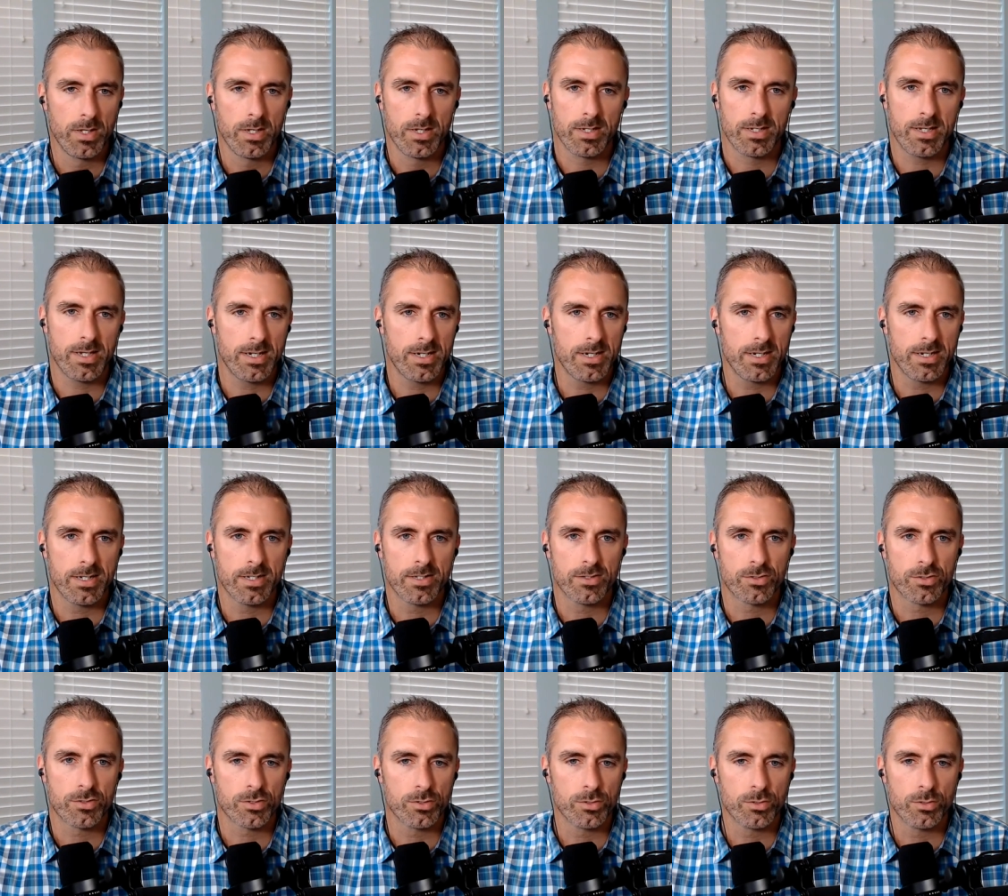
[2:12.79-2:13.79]
getting
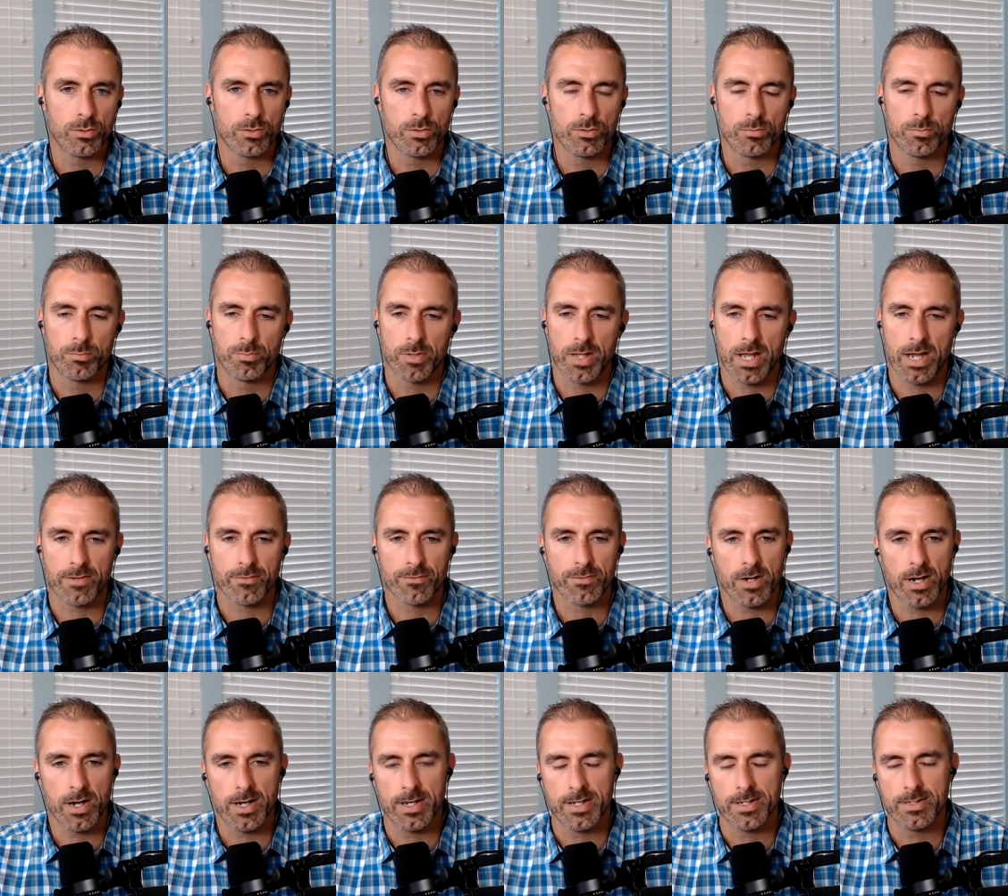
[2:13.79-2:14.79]
into Black
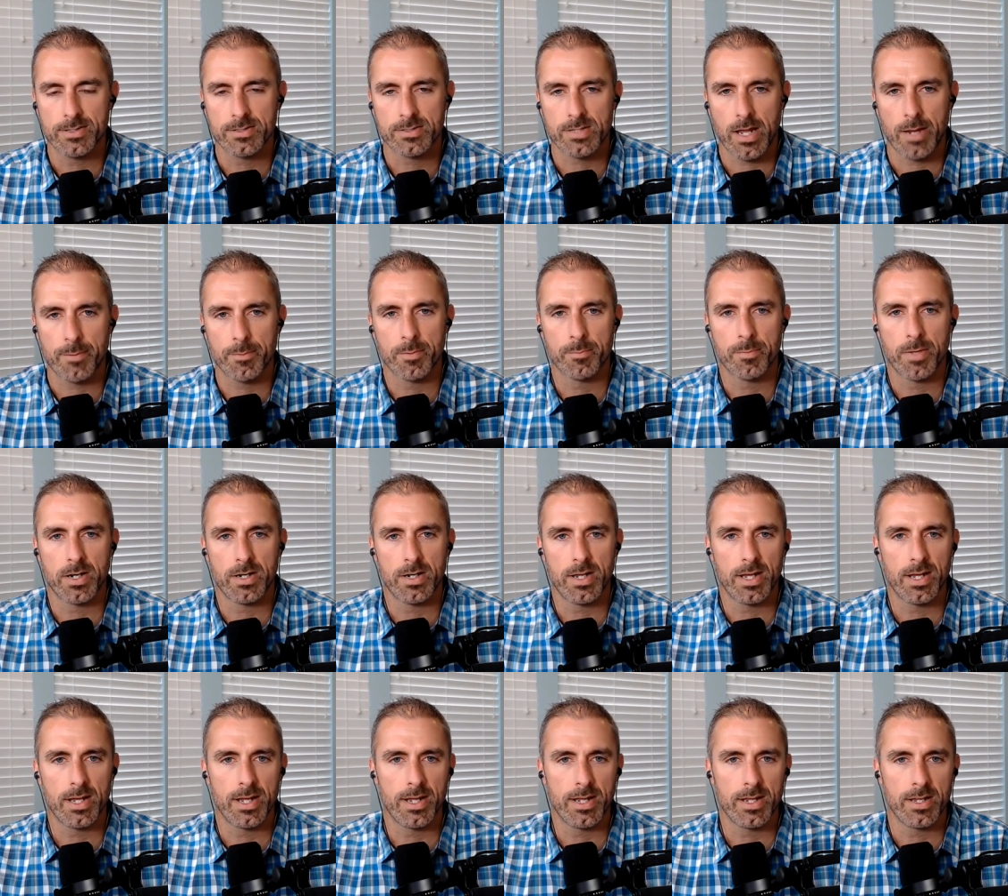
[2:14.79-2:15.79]
Friday, Cyber
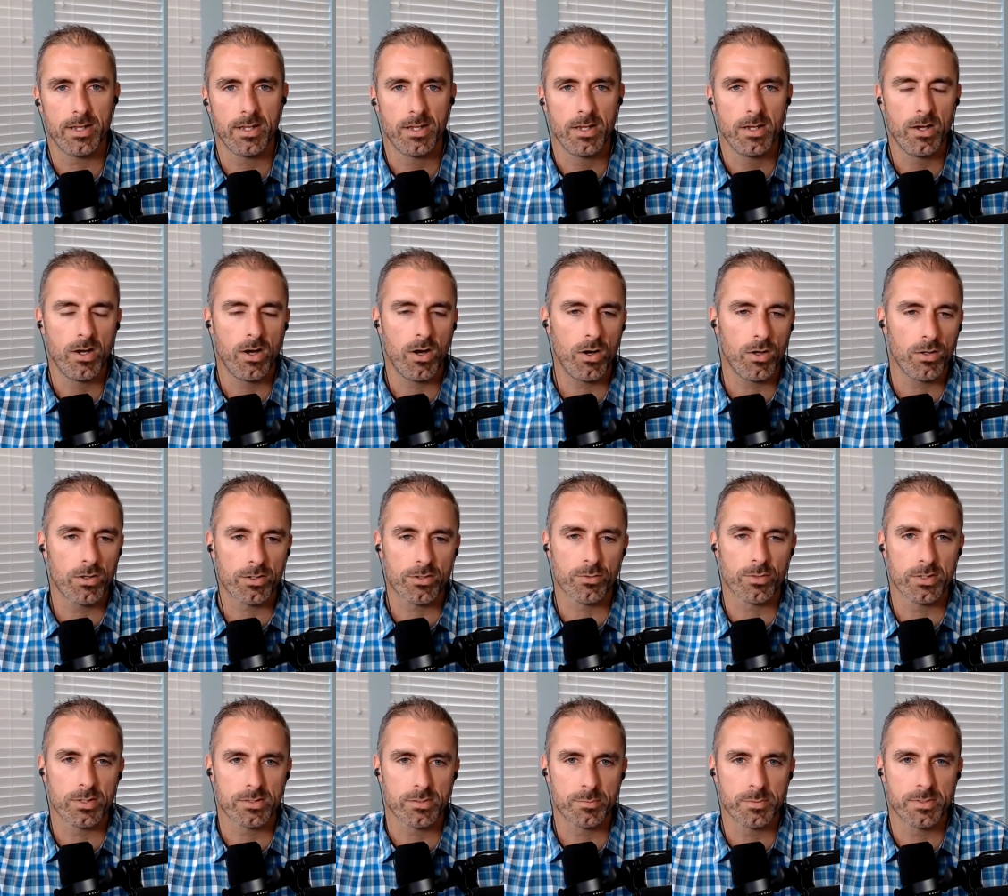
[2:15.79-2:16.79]
Monday, all the
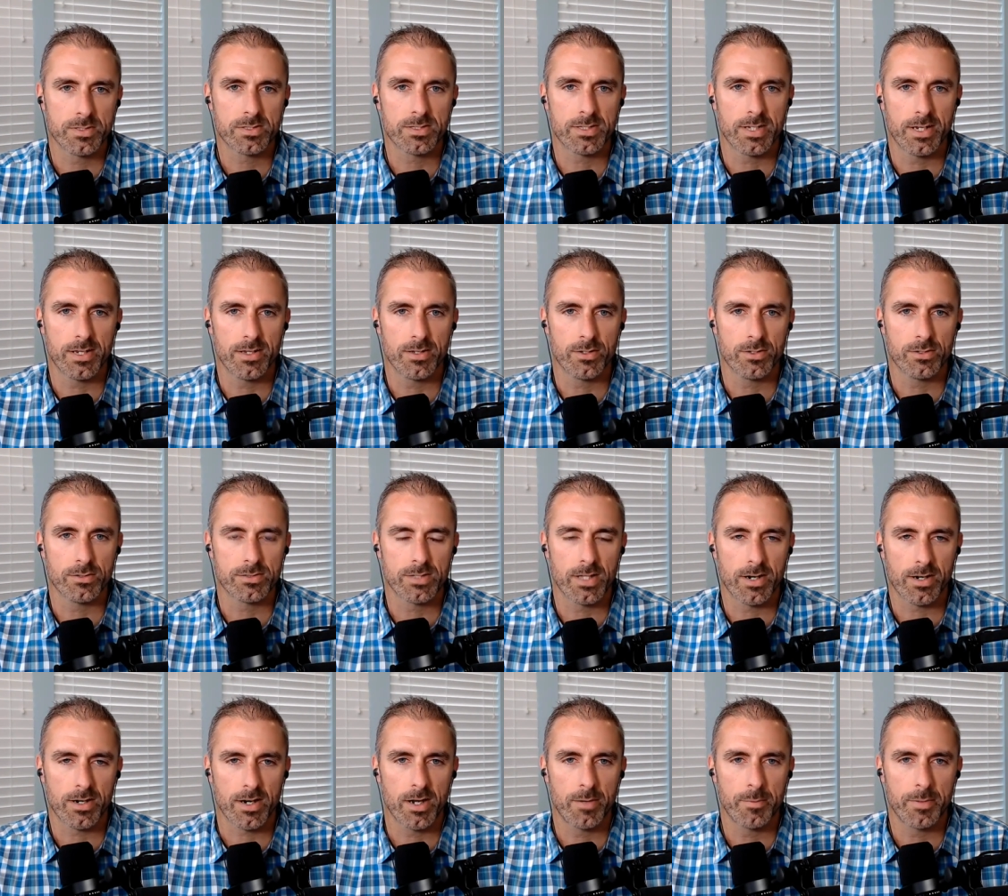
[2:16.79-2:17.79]
Christmas sales
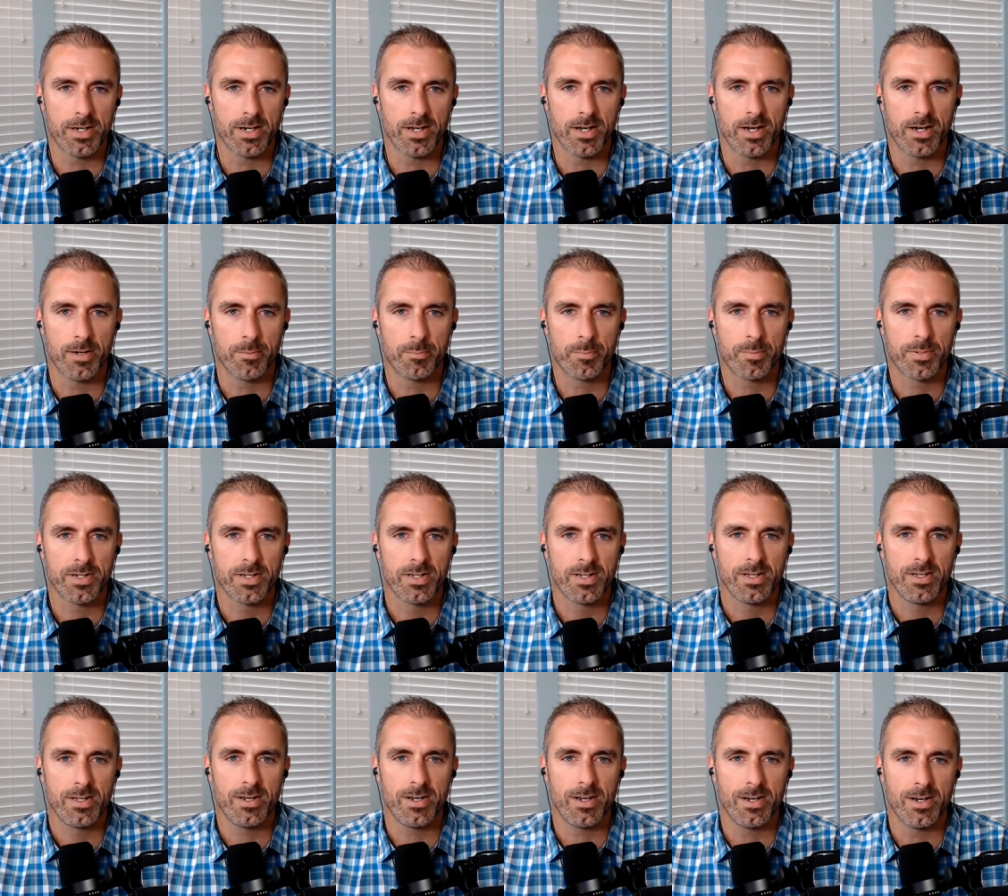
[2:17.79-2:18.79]
that are coming up.
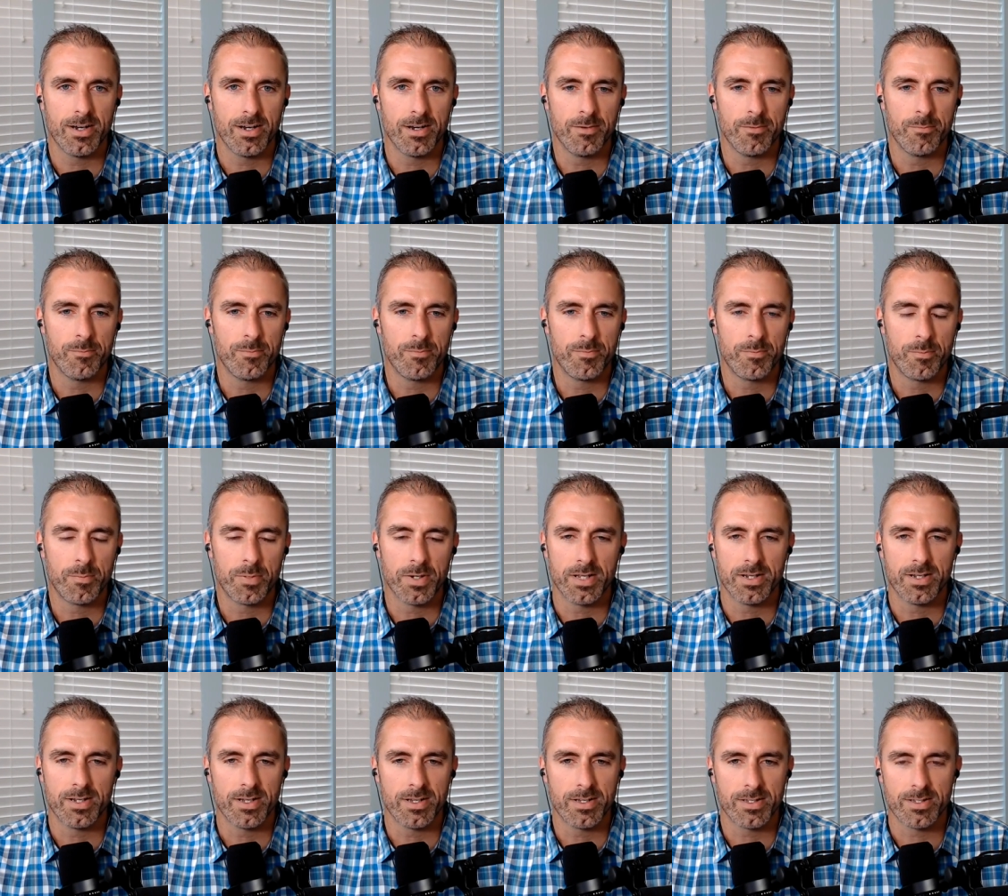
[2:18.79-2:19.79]

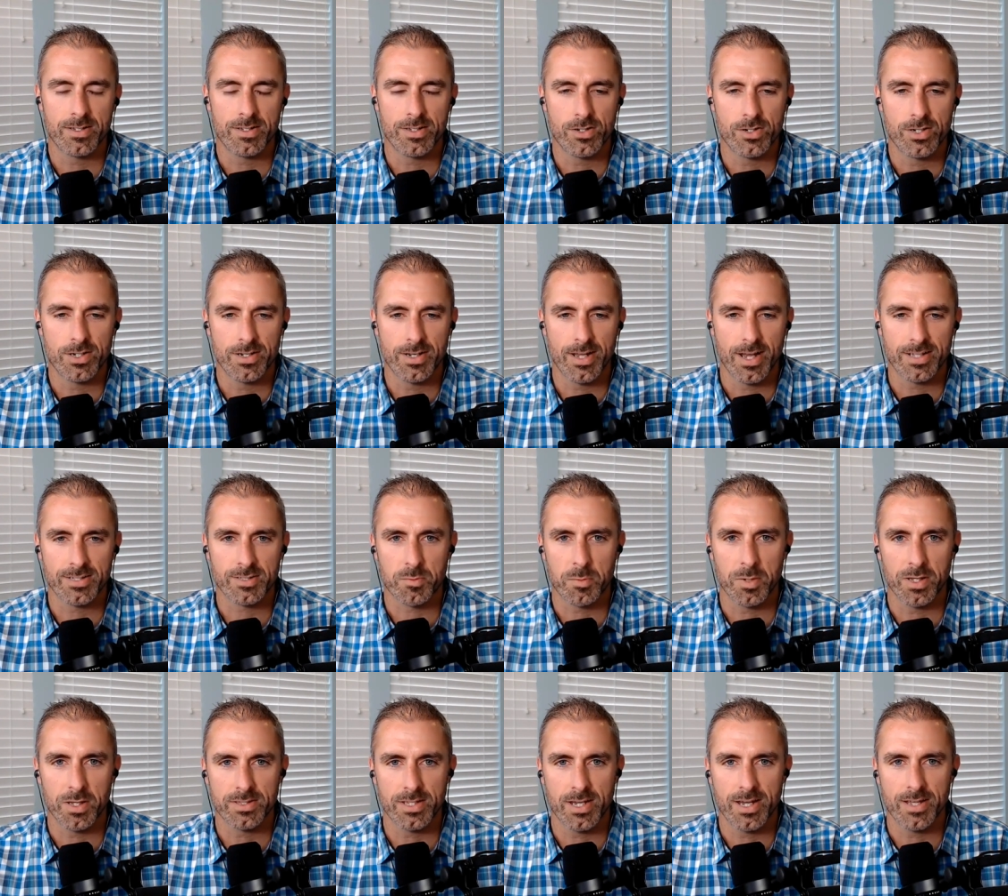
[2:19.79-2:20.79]
But you didn't ask
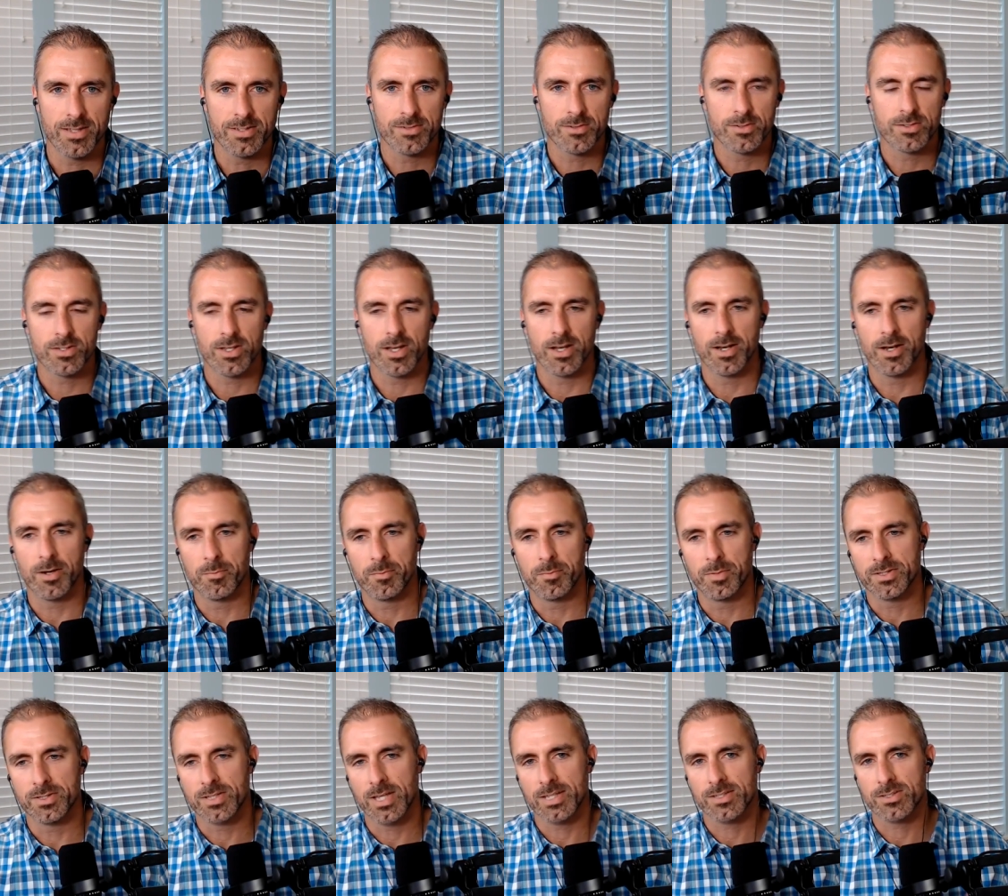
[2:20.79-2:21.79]
about that.
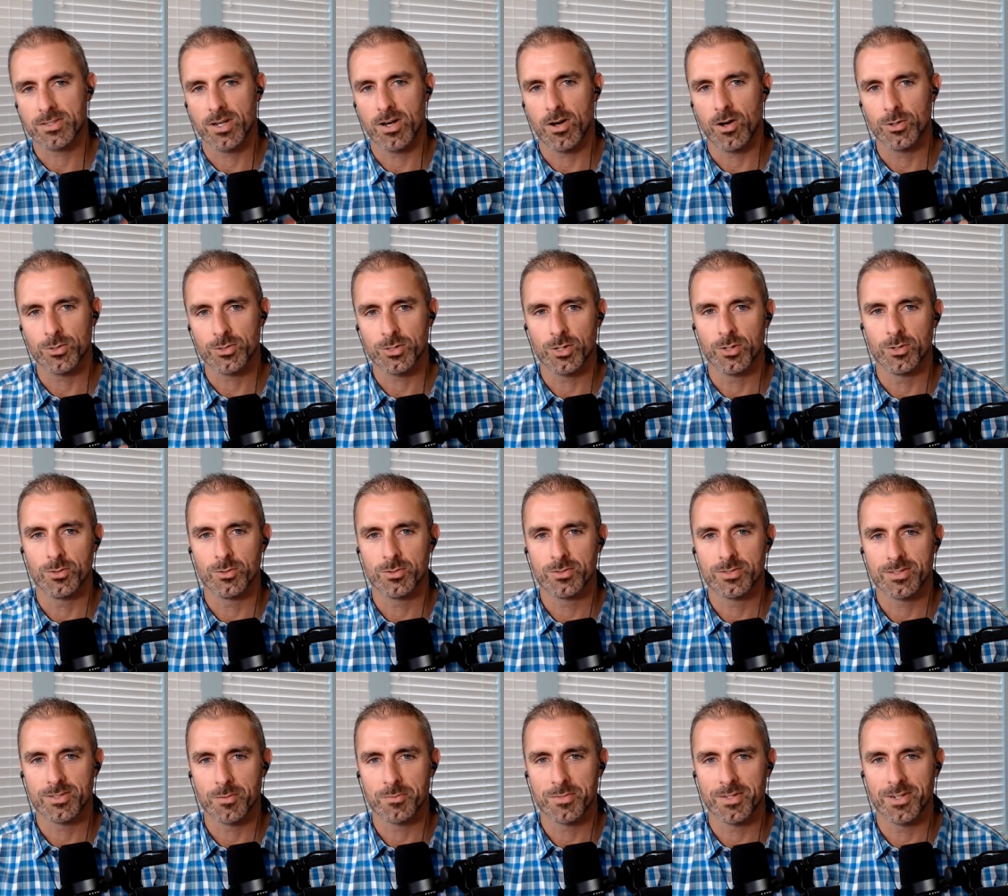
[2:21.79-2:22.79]
But that's also
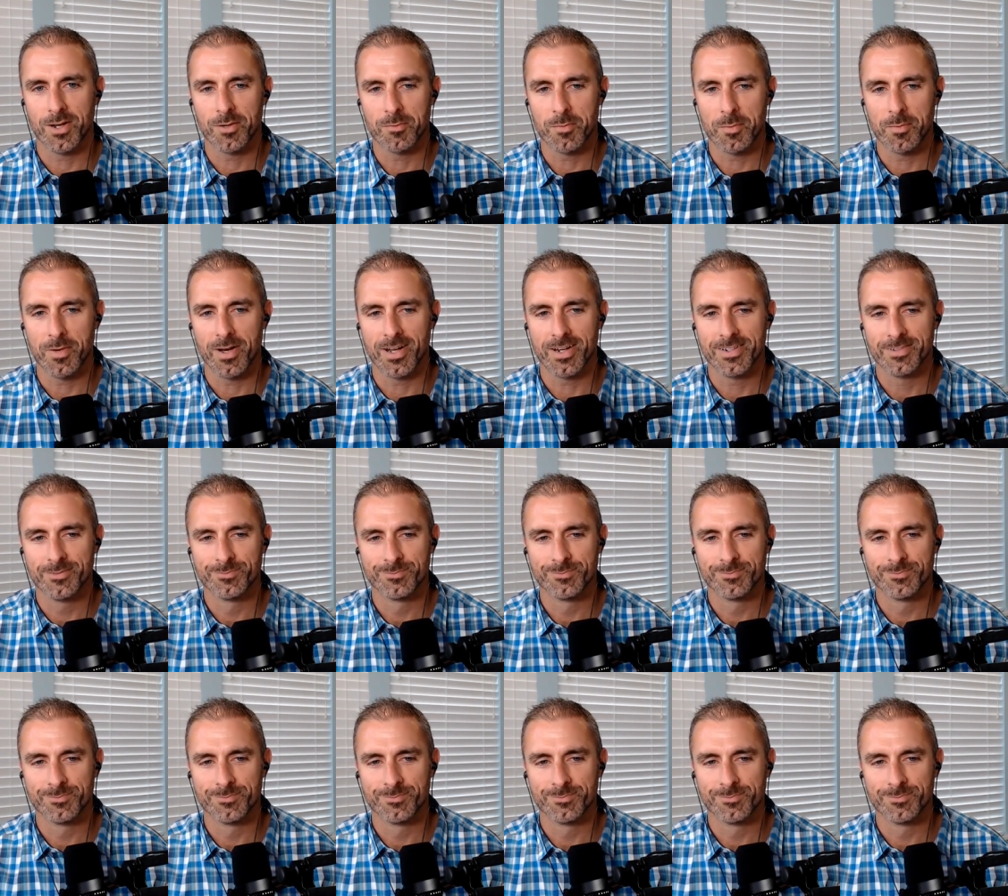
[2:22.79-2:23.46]
something on my mind.